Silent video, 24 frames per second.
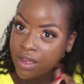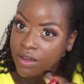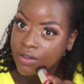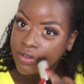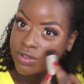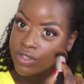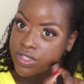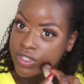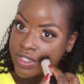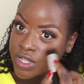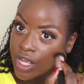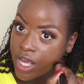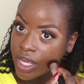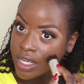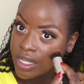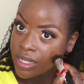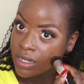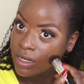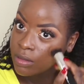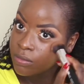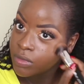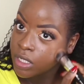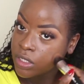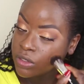
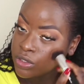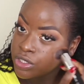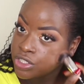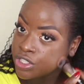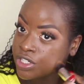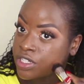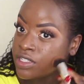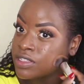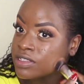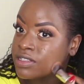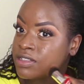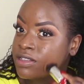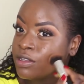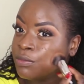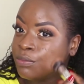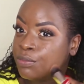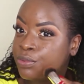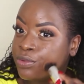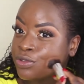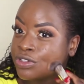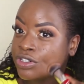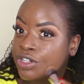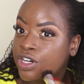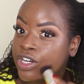circular motions. The
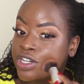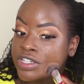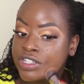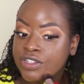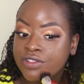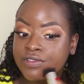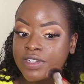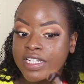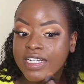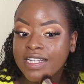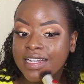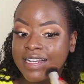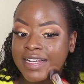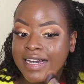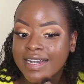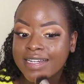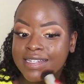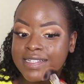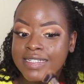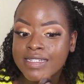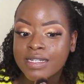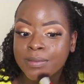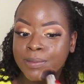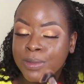brush really
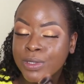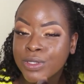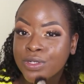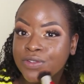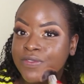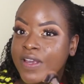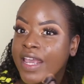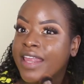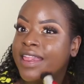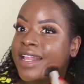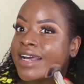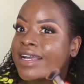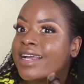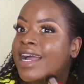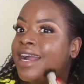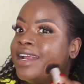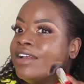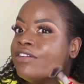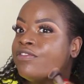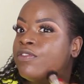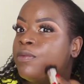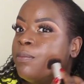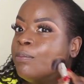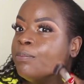likes to move in that
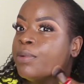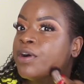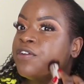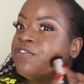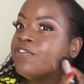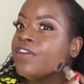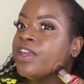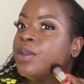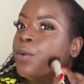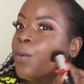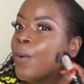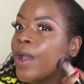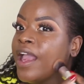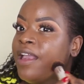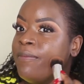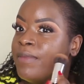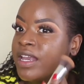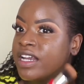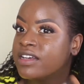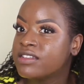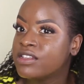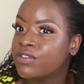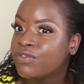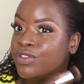kind of buffing way
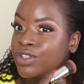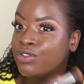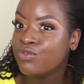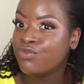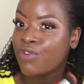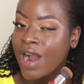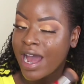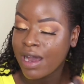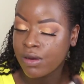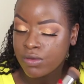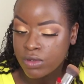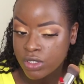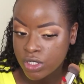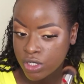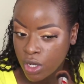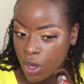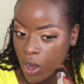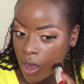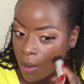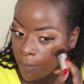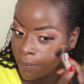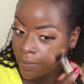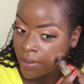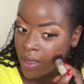because of the round
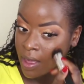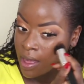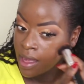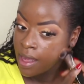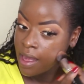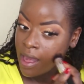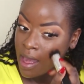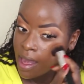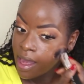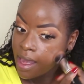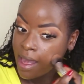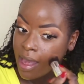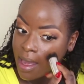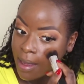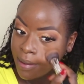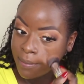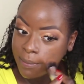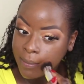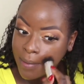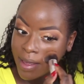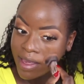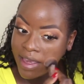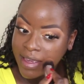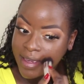top.
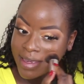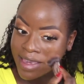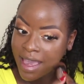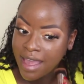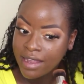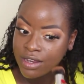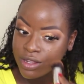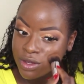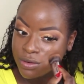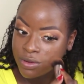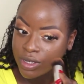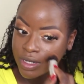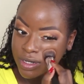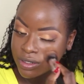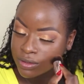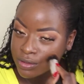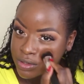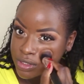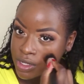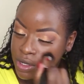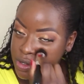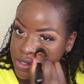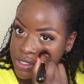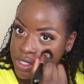Again, you can
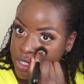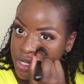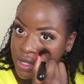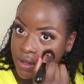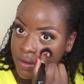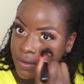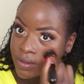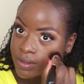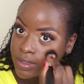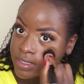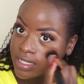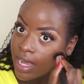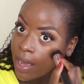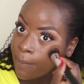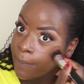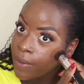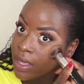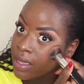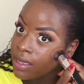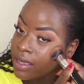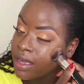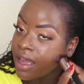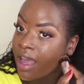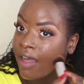also do
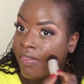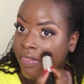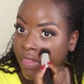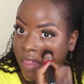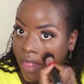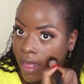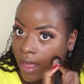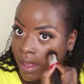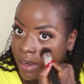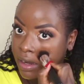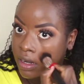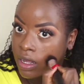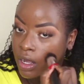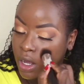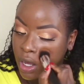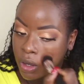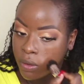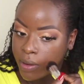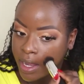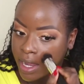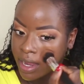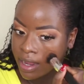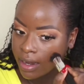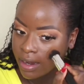dabbing and then
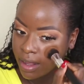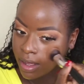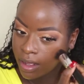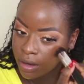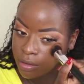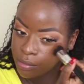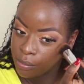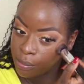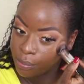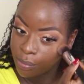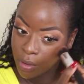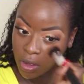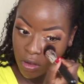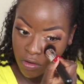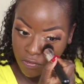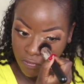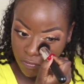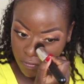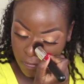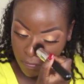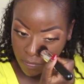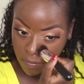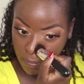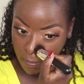go in and
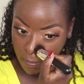buff.